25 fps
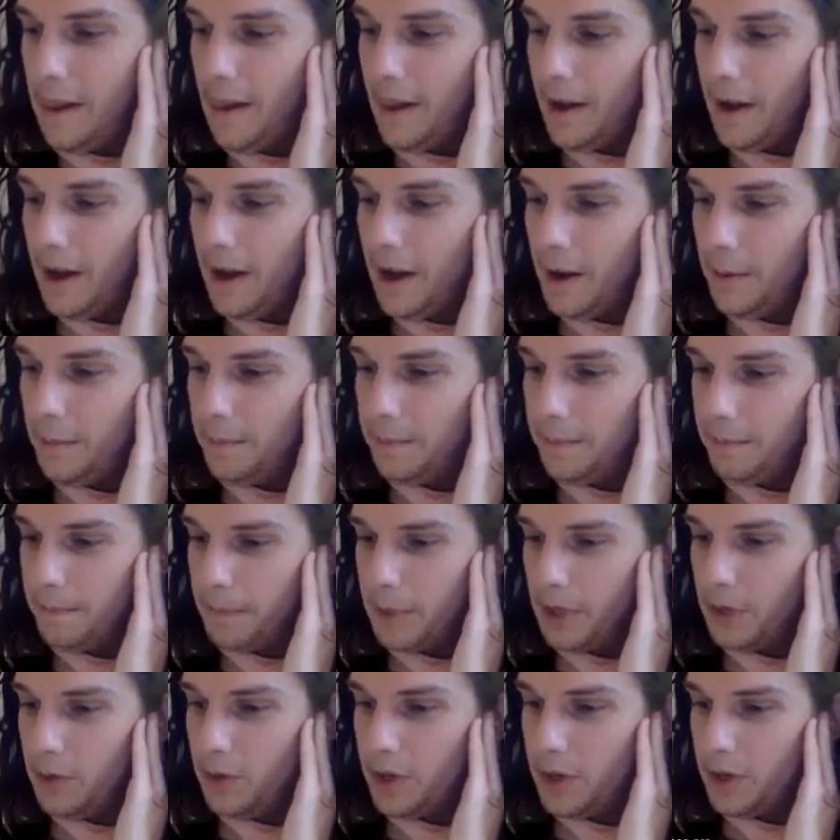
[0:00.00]

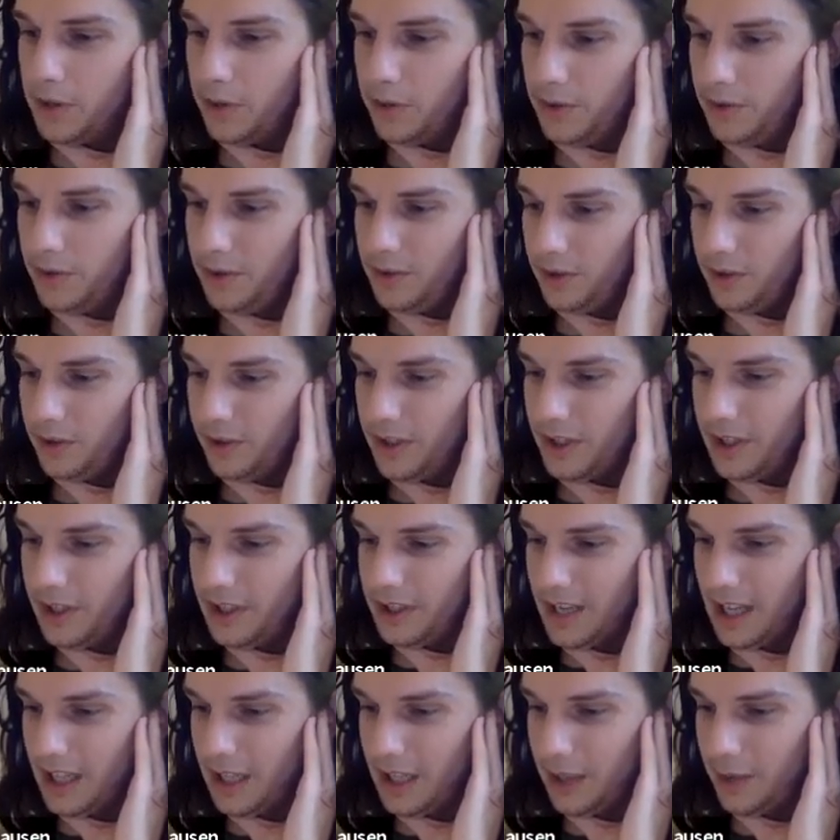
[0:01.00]
But you also learn
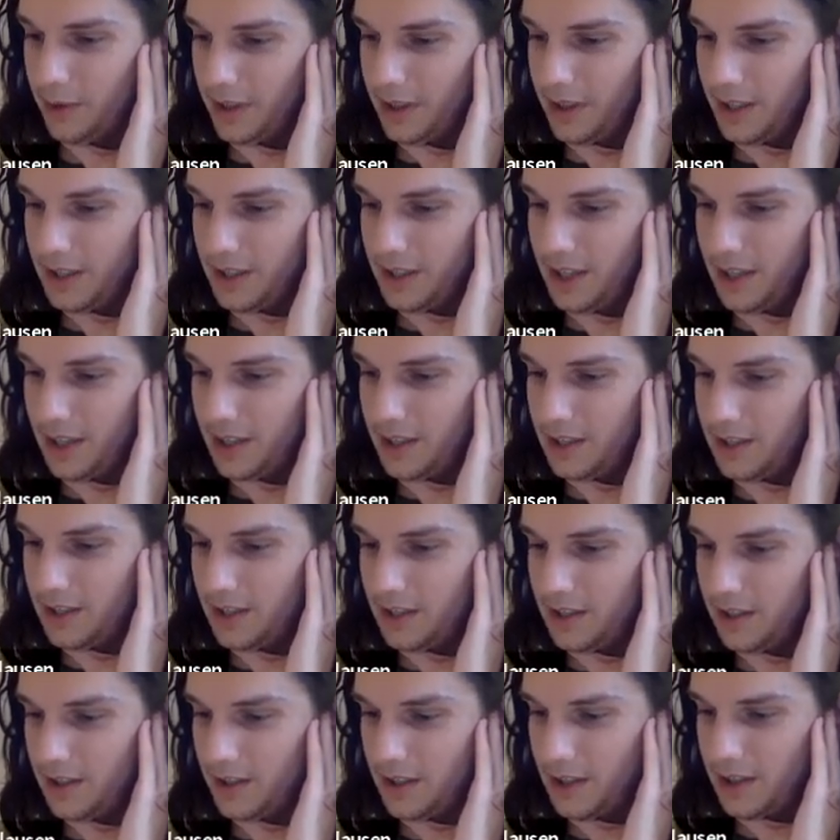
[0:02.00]
exactly what this
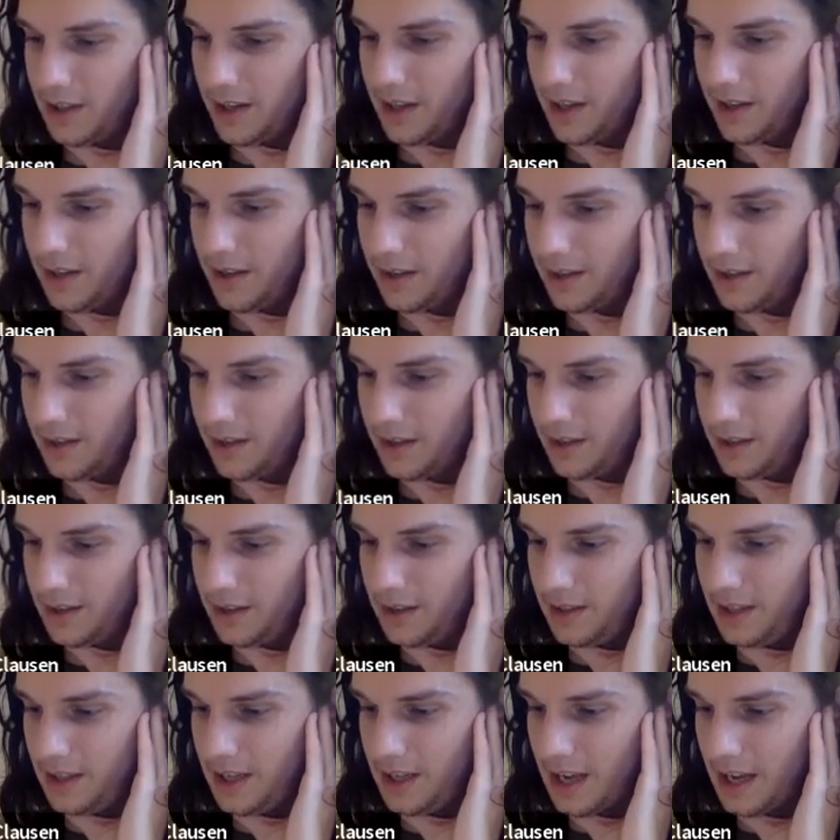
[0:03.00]
is. This
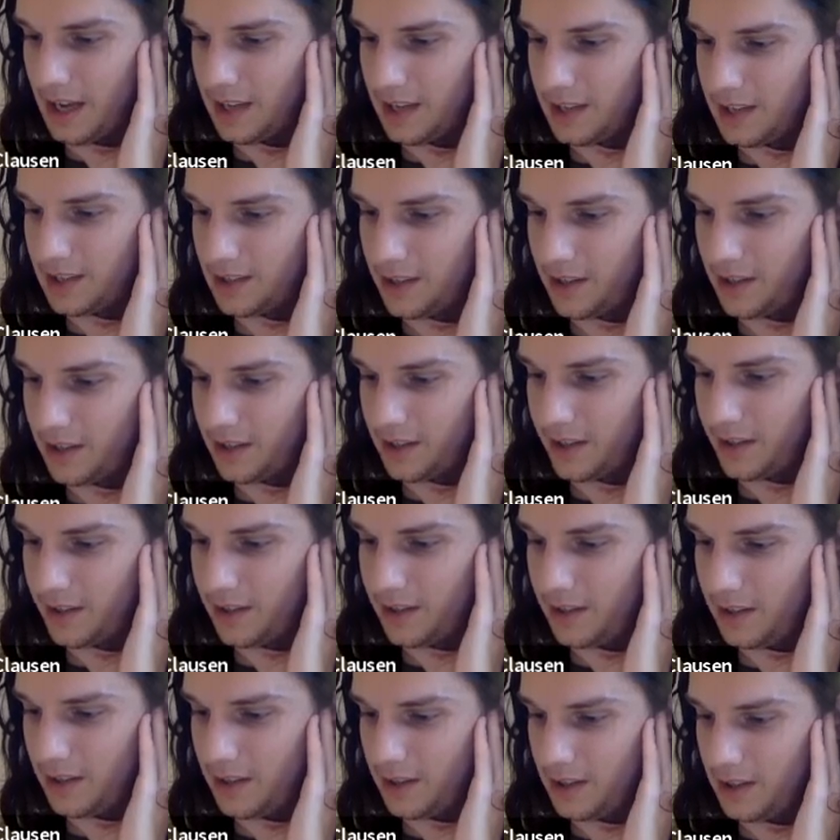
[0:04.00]
ZS solid
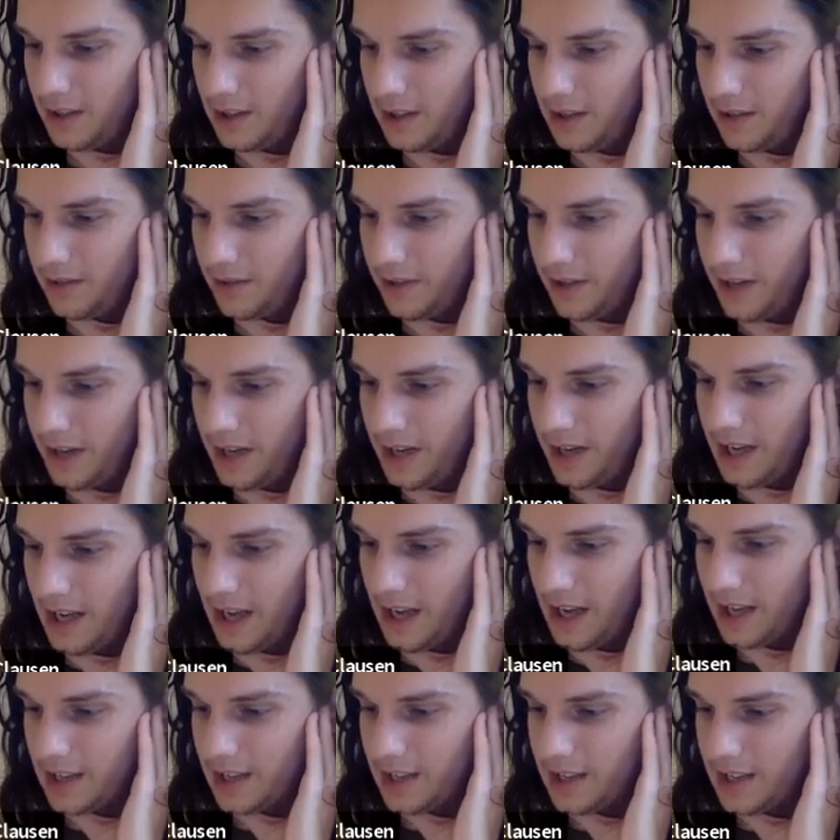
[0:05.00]
for any
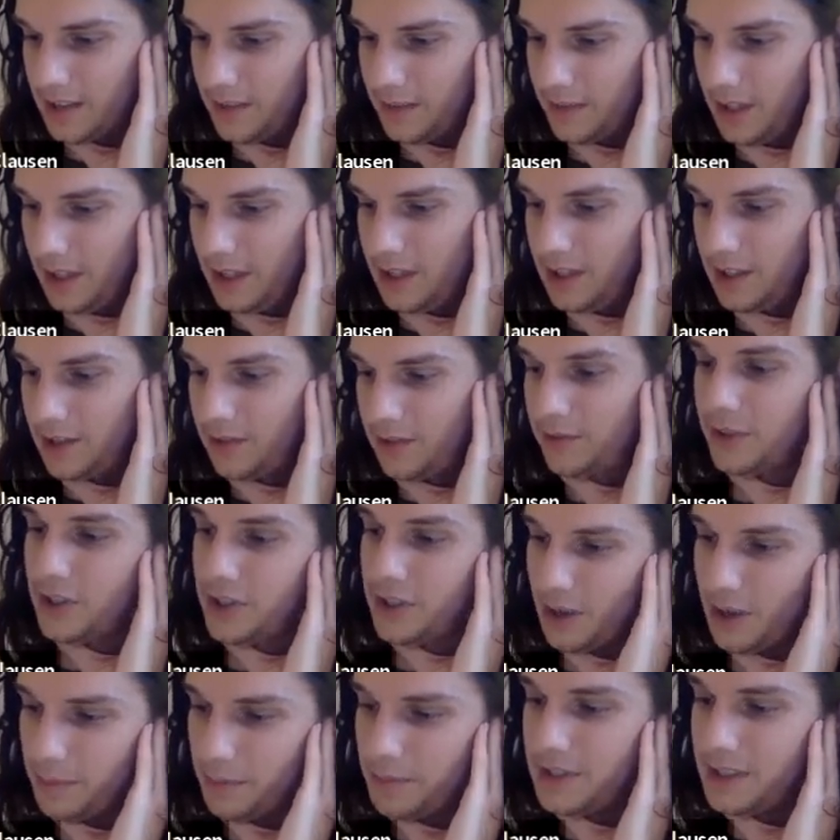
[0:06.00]
S is for
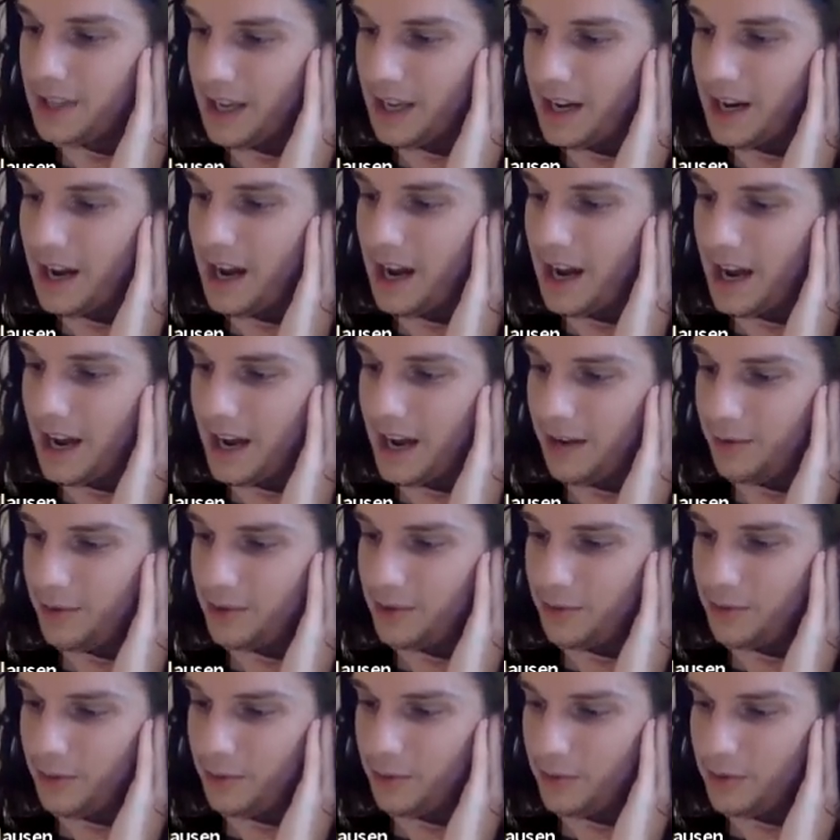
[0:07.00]
some set I,
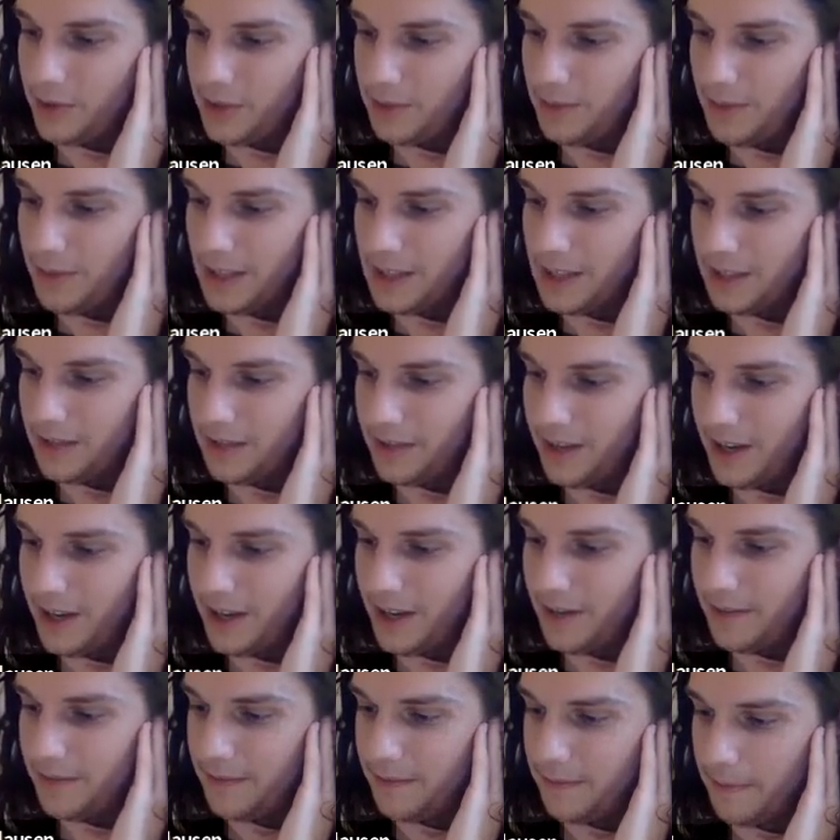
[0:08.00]
which we won't specify.